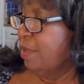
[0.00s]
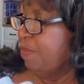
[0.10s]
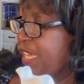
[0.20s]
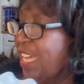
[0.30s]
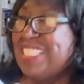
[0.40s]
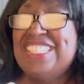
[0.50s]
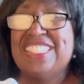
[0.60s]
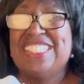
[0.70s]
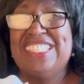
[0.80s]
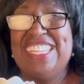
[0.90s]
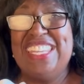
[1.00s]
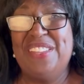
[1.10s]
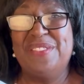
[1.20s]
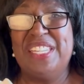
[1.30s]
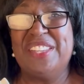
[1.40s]
because it's an
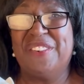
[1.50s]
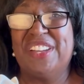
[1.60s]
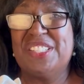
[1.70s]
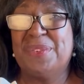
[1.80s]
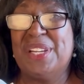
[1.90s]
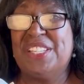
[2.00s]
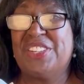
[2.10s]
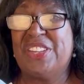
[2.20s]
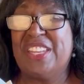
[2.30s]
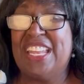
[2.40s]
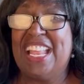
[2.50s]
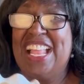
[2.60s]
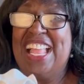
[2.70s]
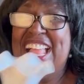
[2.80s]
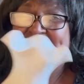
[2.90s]
evening graduation,
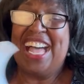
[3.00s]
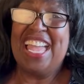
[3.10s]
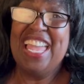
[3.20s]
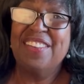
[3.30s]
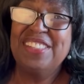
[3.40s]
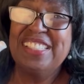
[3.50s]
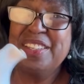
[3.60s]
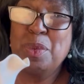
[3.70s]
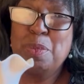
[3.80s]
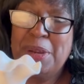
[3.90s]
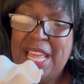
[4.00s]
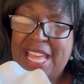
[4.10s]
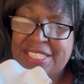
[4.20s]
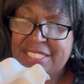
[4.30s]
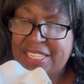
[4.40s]
I have a little
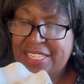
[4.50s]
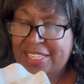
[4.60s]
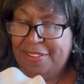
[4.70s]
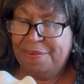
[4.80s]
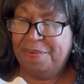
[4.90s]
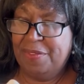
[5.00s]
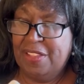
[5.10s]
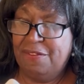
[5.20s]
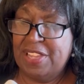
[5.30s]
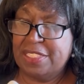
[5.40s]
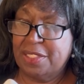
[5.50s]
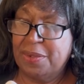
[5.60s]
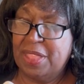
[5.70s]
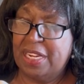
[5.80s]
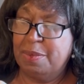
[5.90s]
plastic
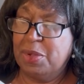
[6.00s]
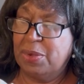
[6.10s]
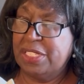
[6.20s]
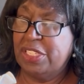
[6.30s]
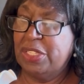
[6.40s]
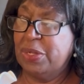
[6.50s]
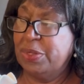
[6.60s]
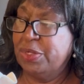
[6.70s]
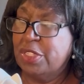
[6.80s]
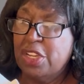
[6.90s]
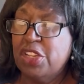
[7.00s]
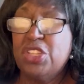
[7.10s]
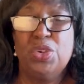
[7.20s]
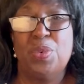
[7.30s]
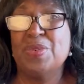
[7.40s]
vessel that I'm going to use.
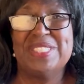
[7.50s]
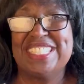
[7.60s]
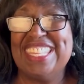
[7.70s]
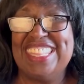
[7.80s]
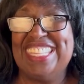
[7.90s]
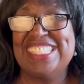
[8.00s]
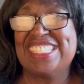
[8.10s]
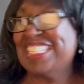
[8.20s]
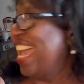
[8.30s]
You won't see this